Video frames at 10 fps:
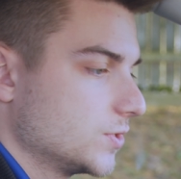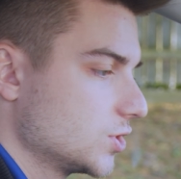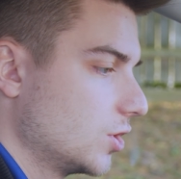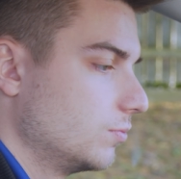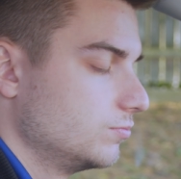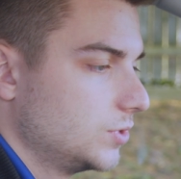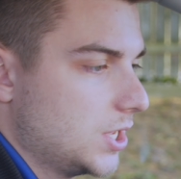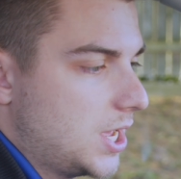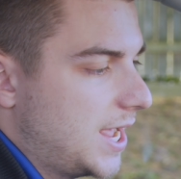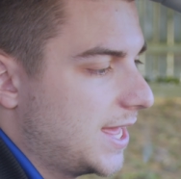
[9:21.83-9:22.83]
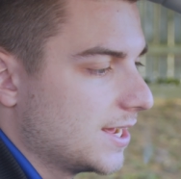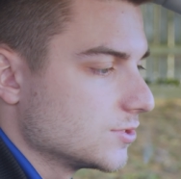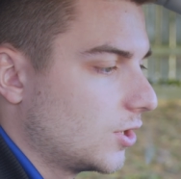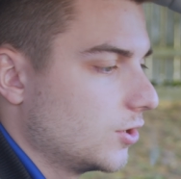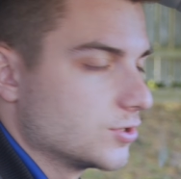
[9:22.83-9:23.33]
So it has
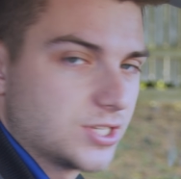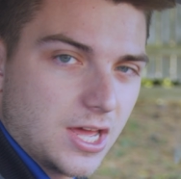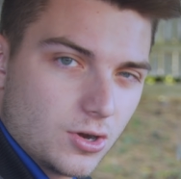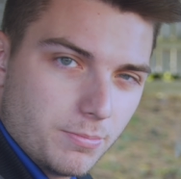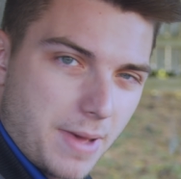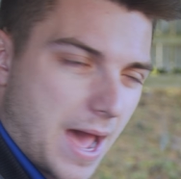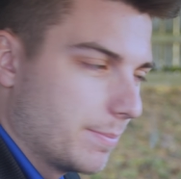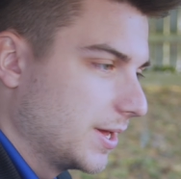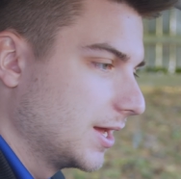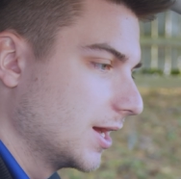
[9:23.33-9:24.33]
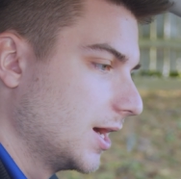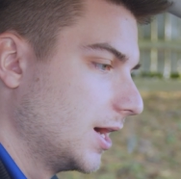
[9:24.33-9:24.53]
all your standard mapping,